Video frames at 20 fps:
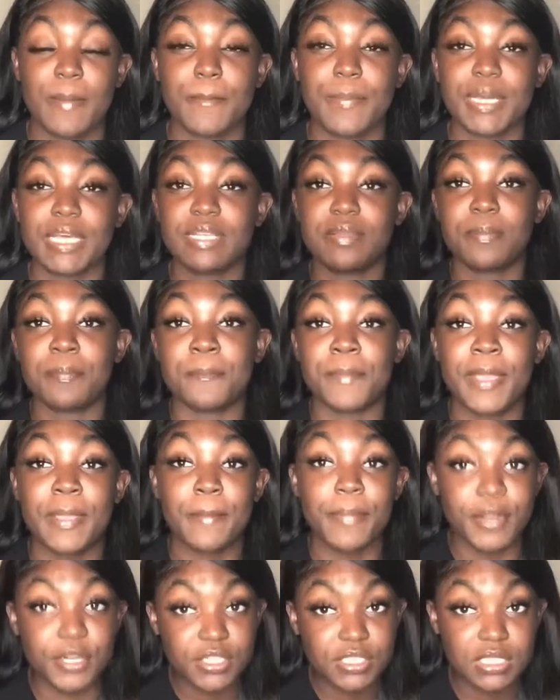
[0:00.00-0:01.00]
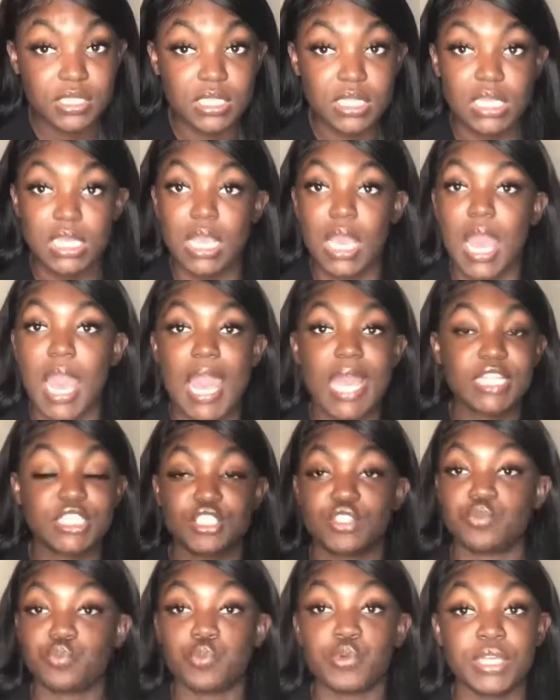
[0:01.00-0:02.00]
But me personally, I
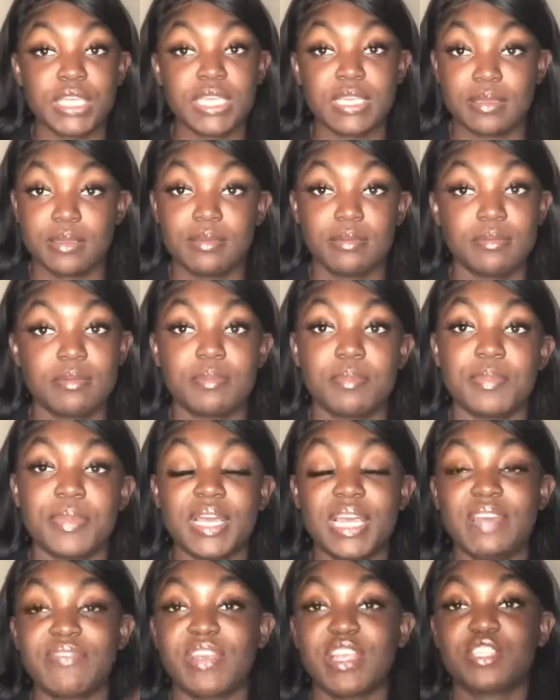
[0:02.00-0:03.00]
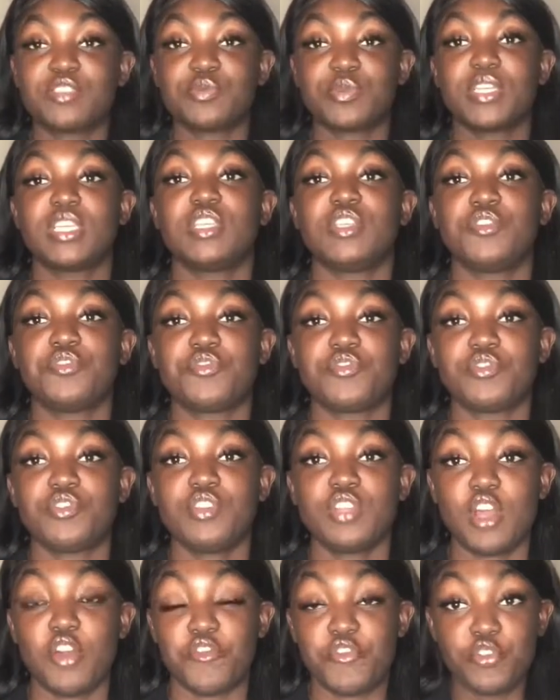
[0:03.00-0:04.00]
just wouldn't. But if that's what you,
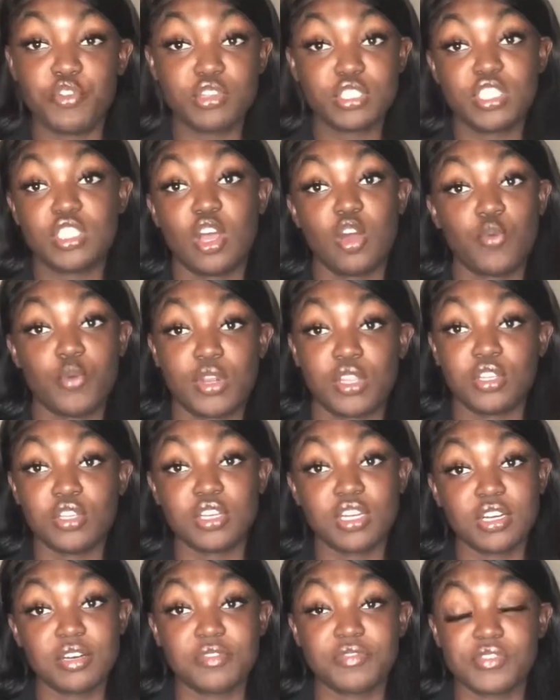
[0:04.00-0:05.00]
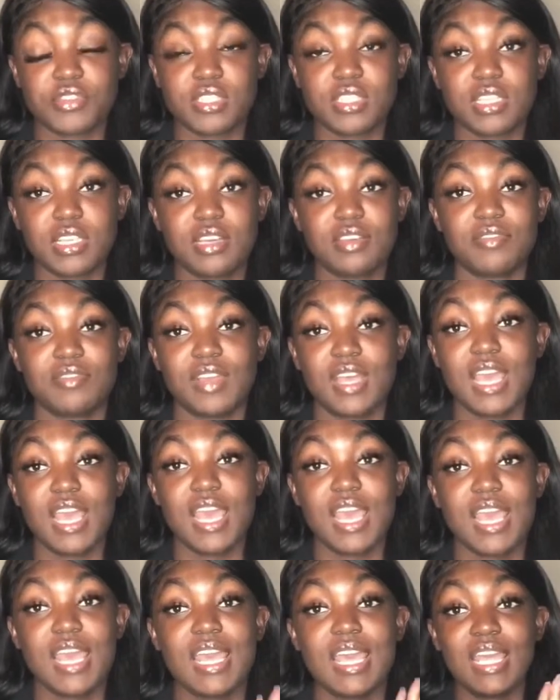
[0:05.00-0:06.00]
you know, if you just don't want to look up for stuff,
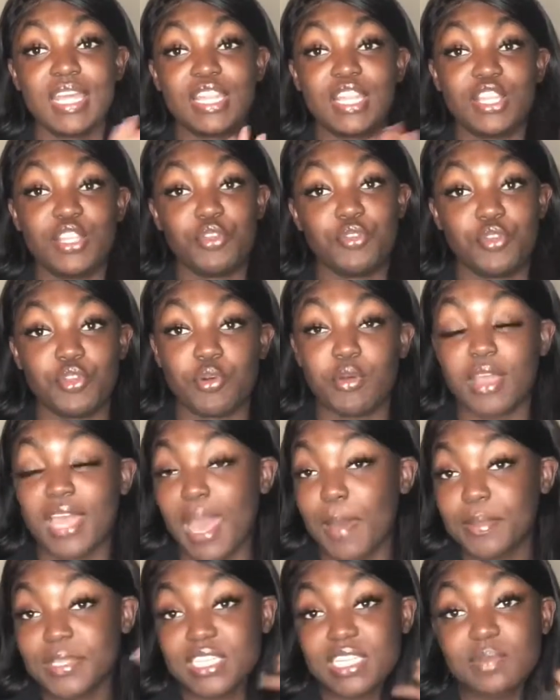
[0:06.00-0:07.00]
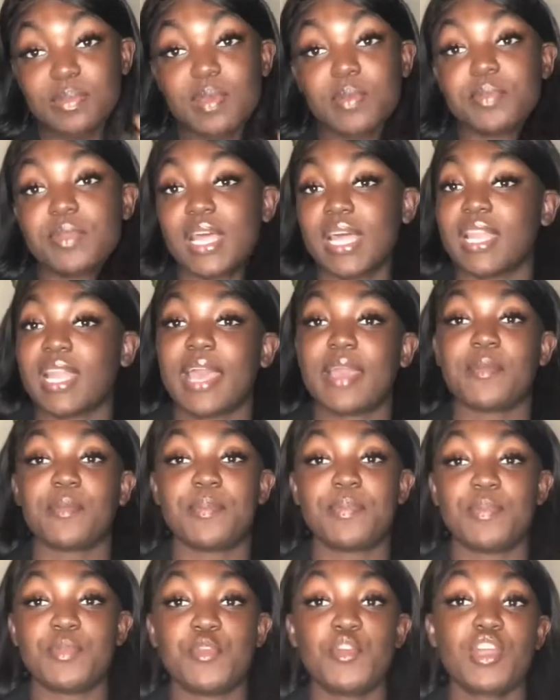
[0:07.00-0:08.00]
then you do it. 'Cause I be telling people that, like,
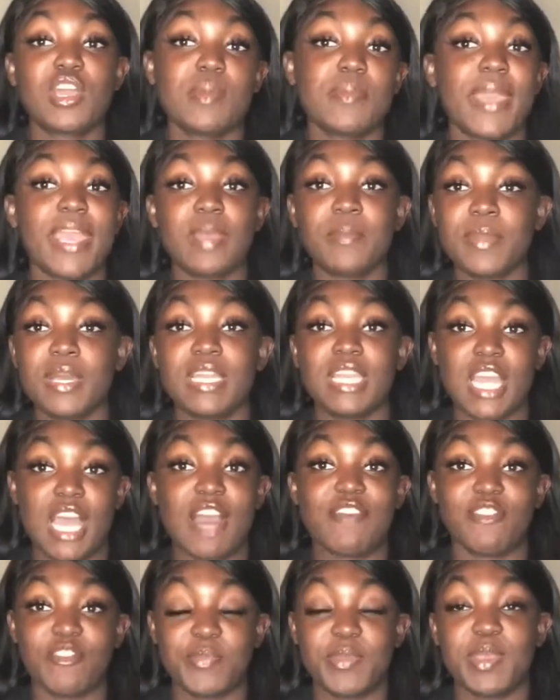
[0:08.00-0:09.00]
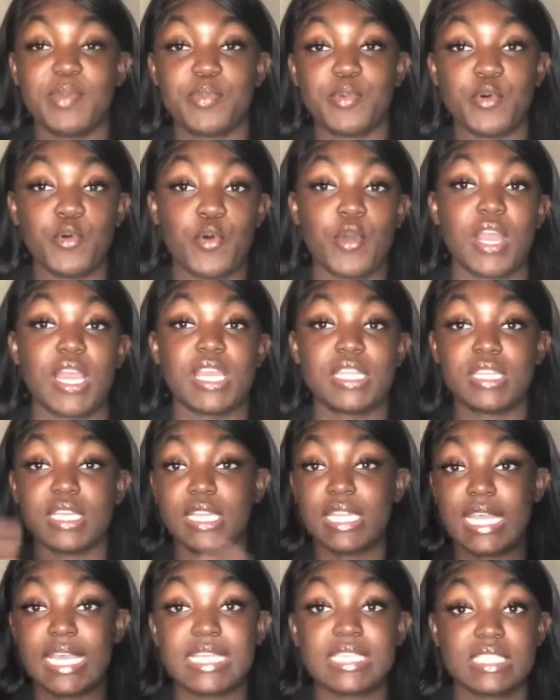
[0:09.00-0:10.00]
you can make money off of people who are either
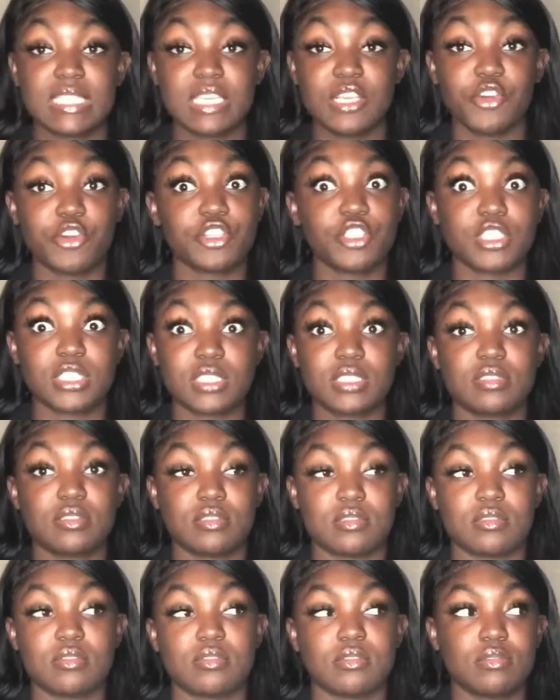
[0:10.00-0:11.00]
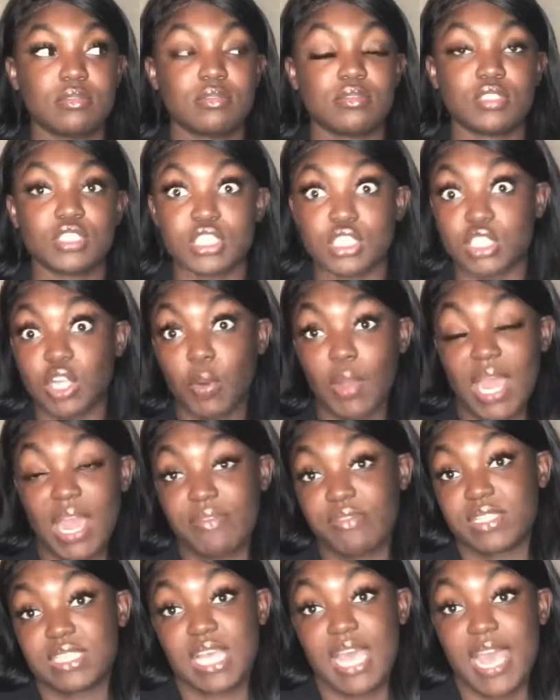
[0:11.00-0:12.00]
lazy or just, just don't
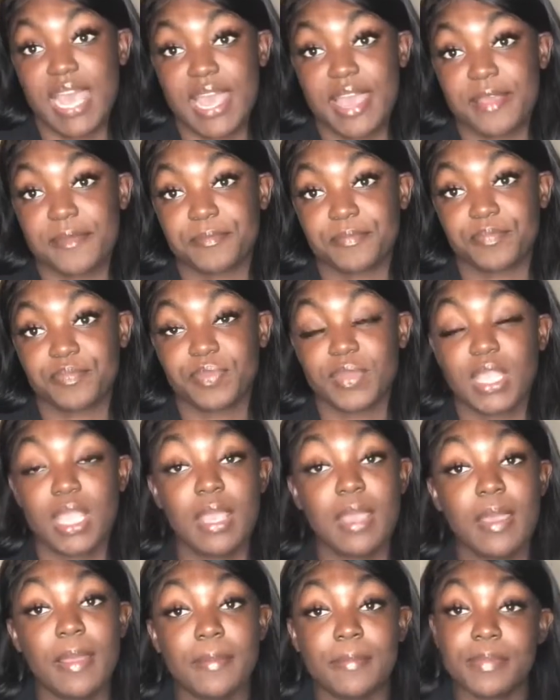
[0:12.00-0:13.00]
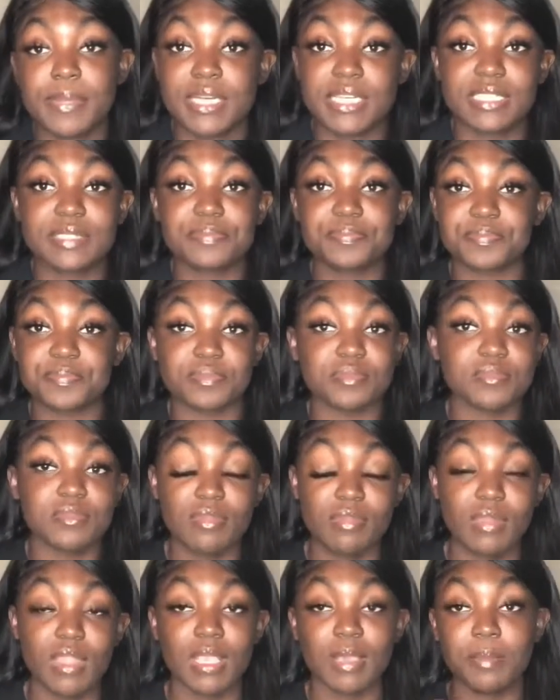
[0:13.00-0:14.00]
have the time. But
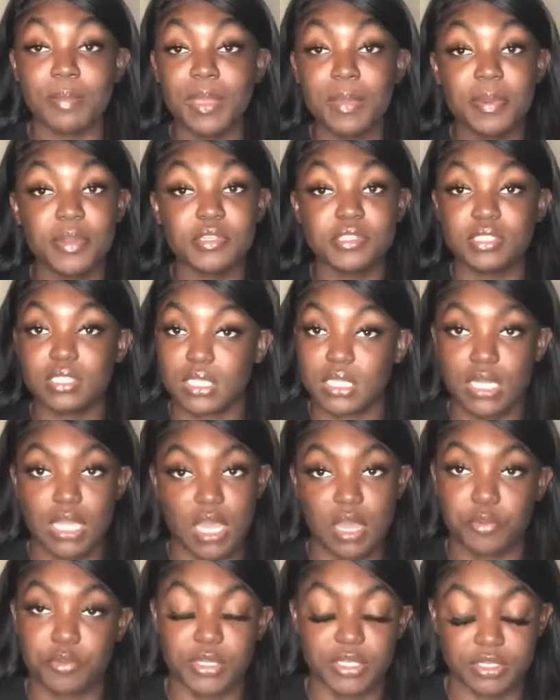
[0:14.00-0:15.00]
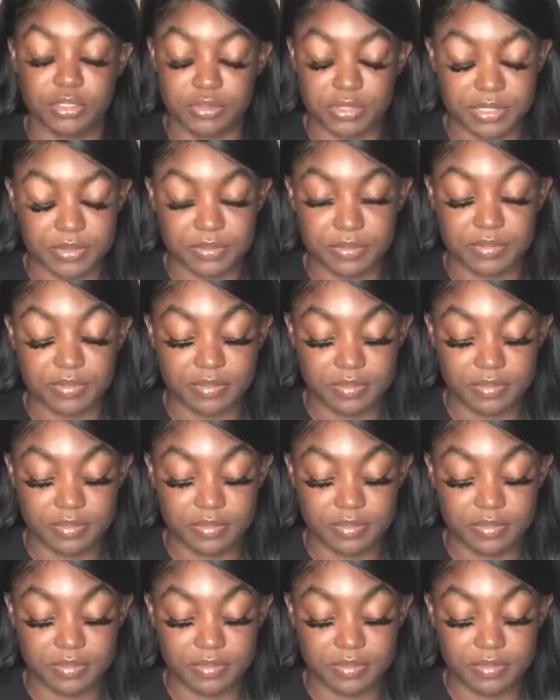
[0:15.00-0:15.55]
me personally, I wouldn't do it.